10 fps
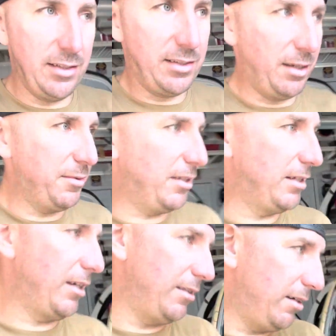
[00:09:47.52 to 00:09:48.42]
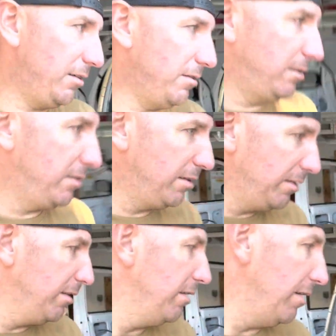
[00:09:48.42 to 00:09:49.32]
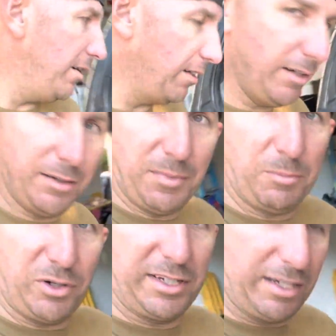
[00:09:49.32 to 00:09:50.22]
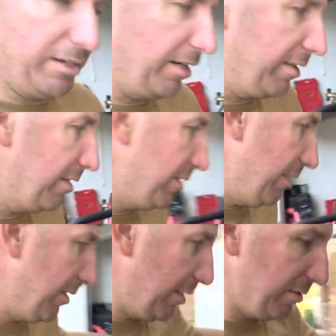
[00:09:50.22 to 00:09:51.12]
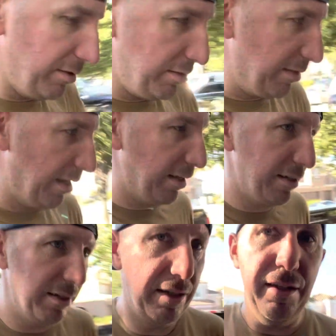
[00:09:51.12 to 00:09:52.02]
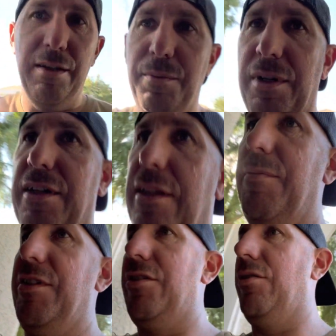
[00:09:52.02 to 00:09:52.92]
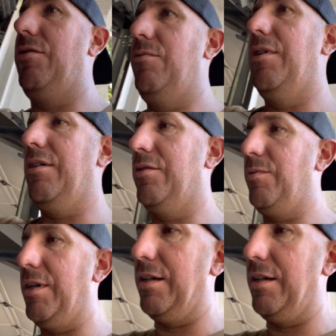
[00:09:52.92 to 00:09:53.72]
something done though. My boy Kerry got this done. I think I showed you that. But let me show you what else we got